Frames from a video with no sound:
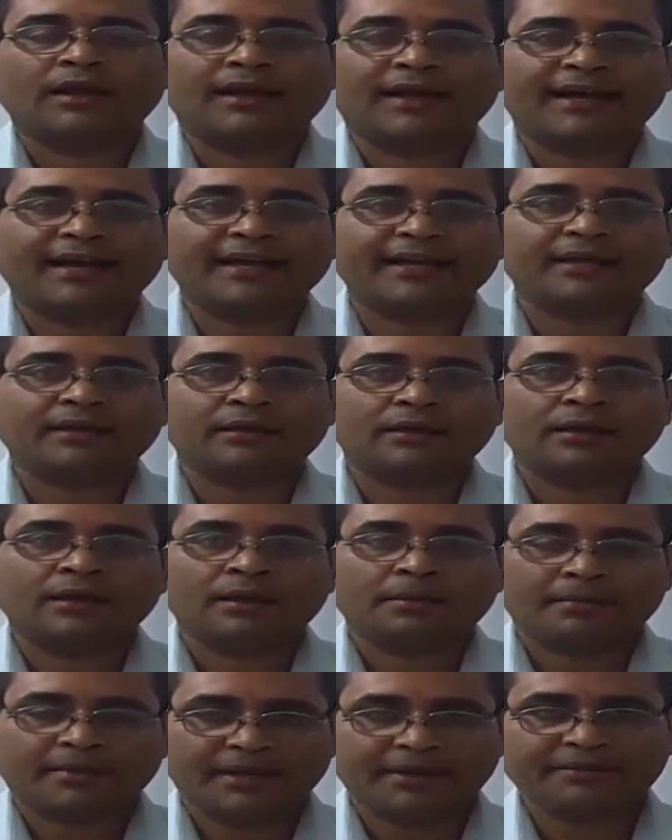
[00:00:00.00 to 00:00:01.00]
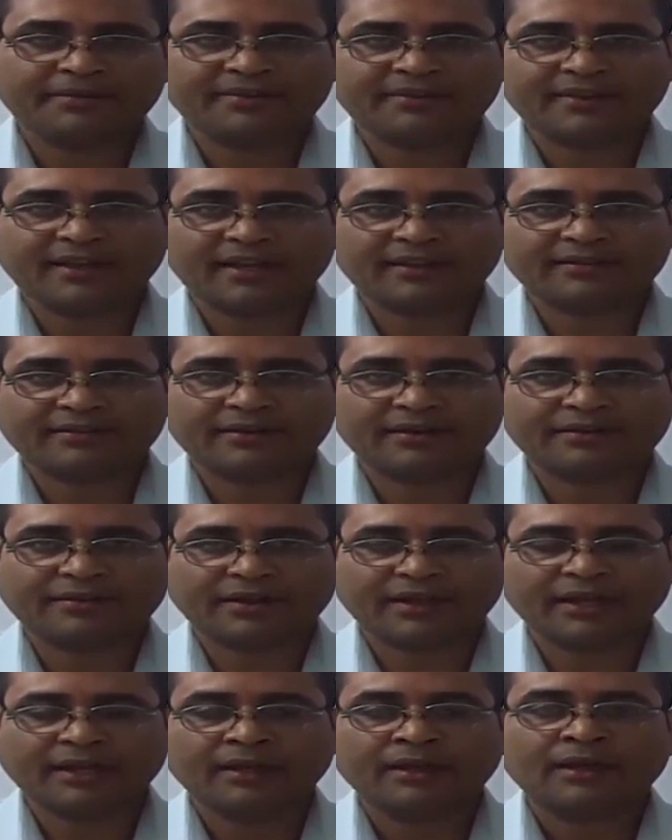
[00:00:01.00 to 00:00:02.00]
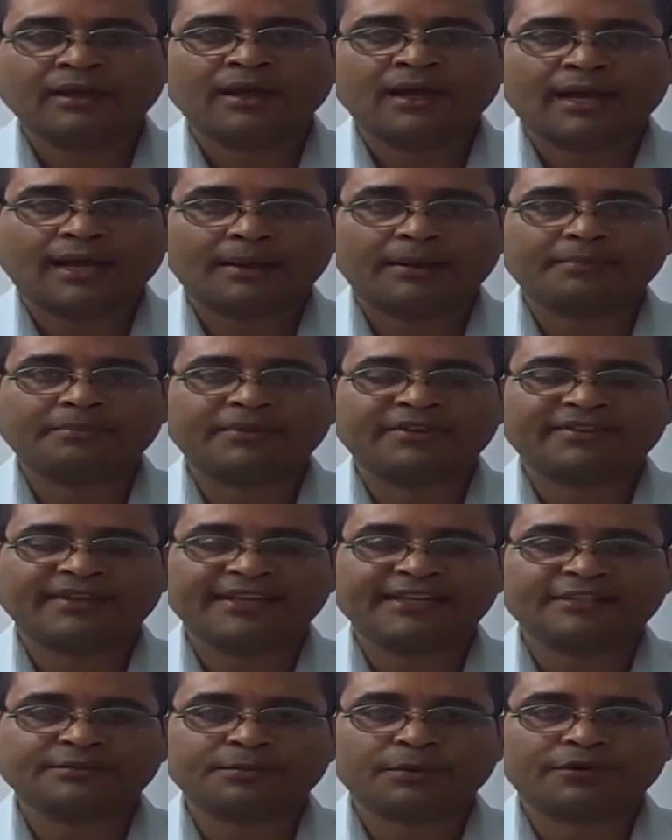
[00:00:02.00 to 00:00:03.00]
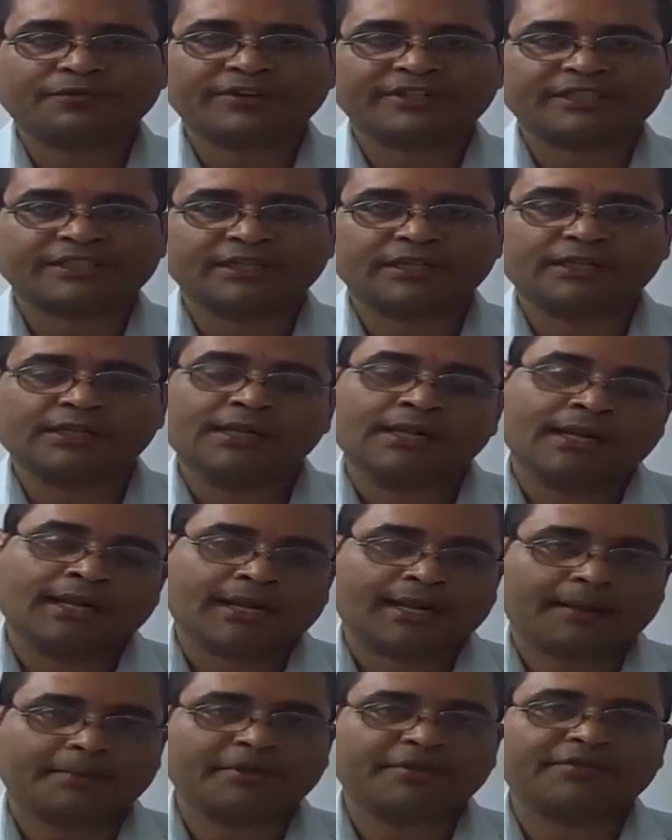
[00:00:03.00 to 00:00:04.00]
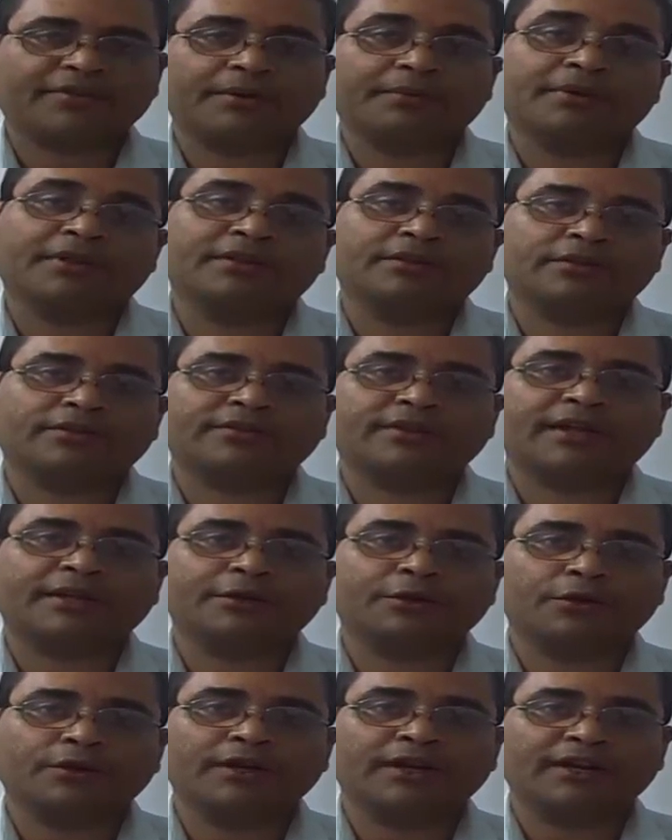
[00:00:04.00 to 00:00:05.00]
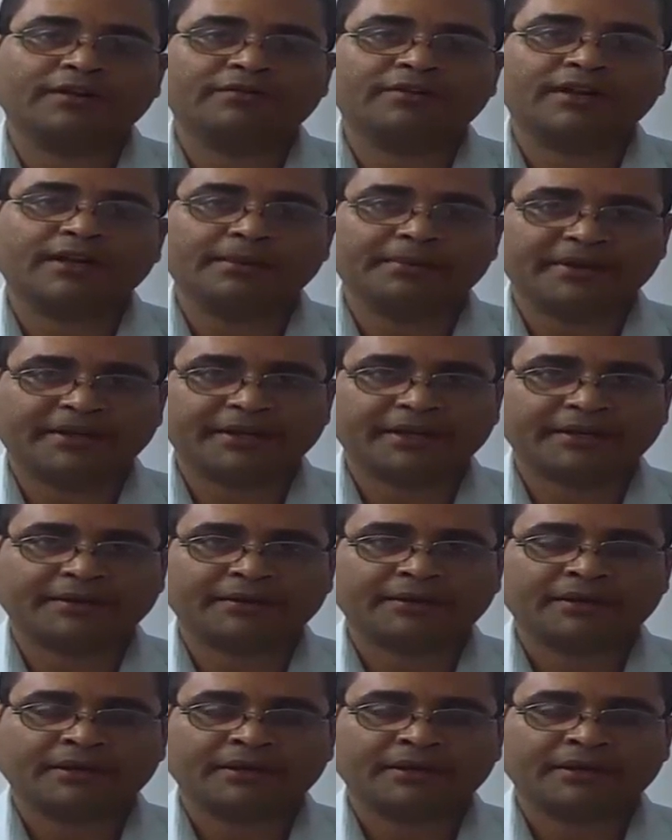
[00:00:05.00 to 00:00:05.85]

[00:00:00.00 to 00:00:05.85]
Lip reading: Hi, my name is Dasarathy. I am a sales professional coming from Hindustan Unilever Limited.